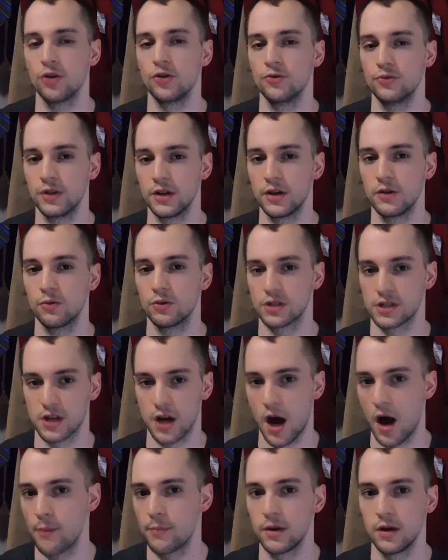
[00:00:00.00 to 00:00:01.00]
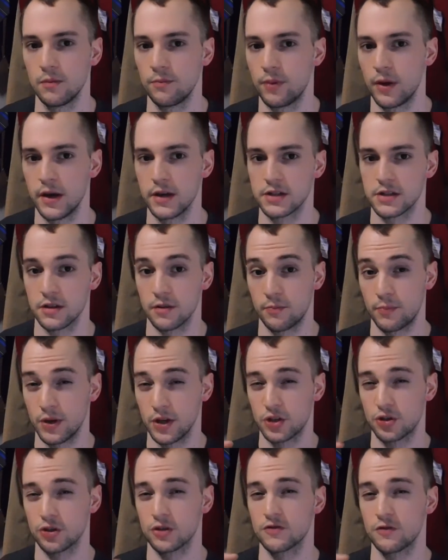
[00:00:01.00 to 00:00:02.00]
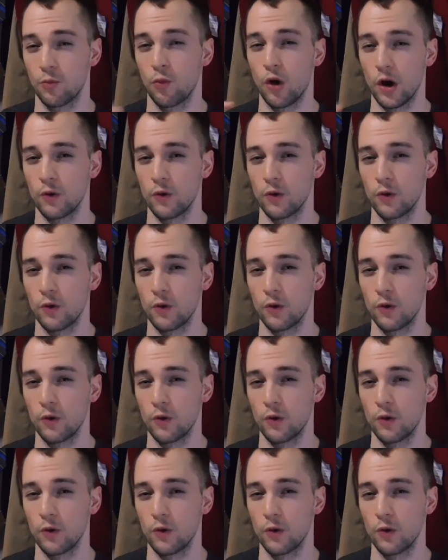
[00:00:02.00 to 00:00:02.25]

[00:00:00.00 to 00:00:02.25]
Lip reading: you did was copy and paste the pictures from